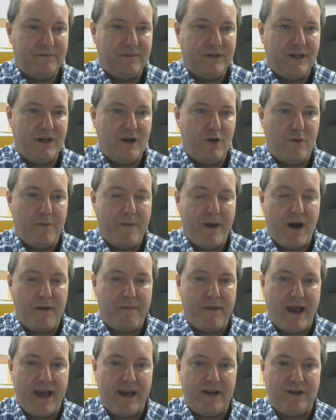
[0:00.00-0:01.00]
you know, repair
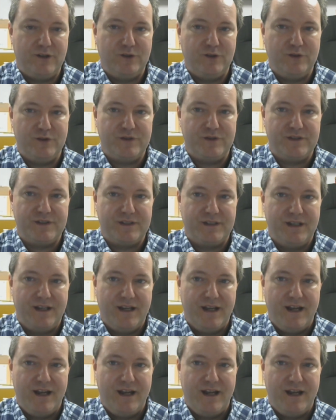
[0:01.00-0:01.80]
panels